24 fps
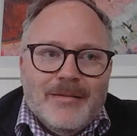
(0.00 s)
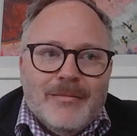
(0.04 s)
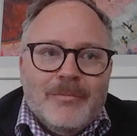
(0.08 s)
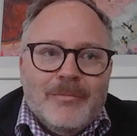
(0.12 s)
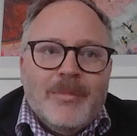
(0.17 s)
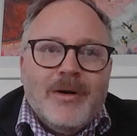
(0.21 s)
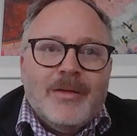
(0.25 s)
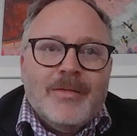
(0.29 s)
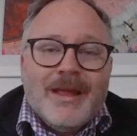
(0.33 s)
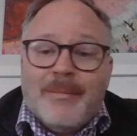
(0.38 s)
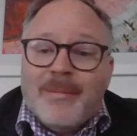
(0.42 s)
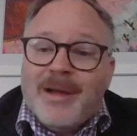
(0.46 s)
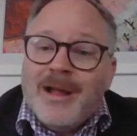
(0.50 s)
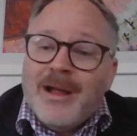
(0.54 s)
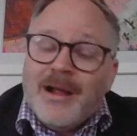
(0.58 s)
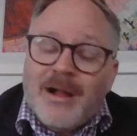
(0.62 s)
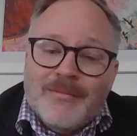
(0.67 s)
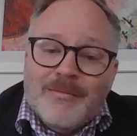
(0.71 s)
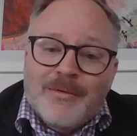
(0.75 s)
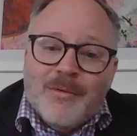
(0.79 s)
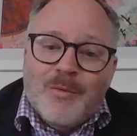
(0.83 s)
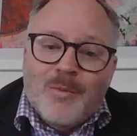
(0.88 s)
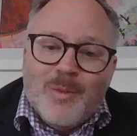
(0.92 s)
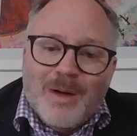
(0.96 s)
they might
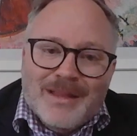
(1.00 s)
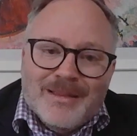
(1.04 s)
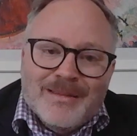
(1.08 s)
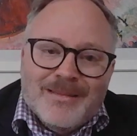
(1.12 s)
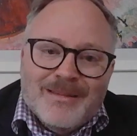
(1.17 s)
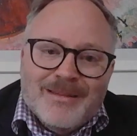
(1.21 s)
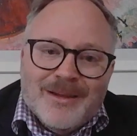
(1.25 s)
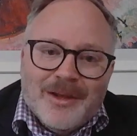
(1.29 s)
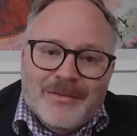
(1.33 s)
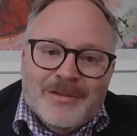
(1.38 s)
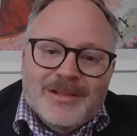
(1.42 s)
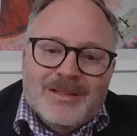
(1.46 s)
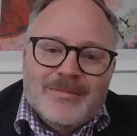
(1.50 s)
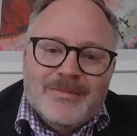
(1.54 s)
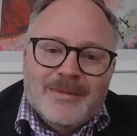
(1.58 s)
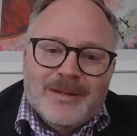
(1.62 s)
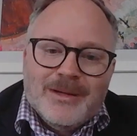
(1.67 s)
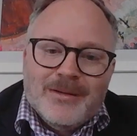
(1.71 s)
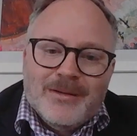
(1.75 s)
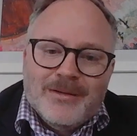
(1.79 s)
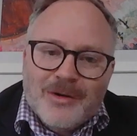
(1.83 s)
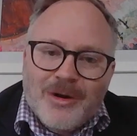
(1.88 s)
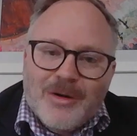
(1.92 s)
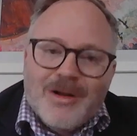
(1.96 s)
come for one service
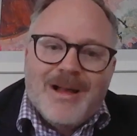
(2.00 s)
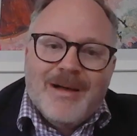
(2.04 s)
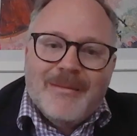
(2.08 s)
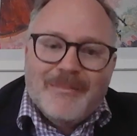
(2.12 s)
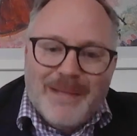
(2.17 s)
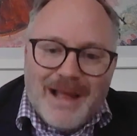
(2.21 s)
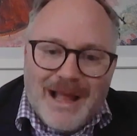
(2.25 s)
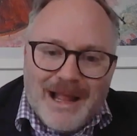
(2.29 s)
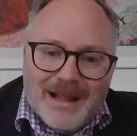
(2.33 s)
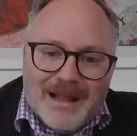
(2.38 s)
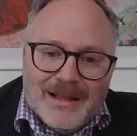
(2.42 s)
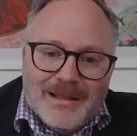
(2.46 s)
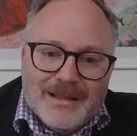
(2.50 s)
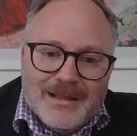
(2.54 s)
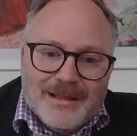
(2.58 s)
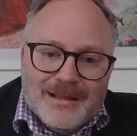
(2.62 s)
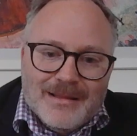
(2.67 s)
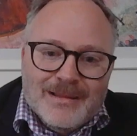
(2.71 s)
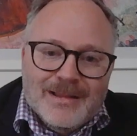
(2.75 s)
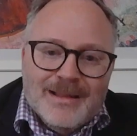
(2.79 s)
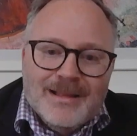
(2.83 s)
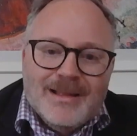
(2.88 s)
but not come back.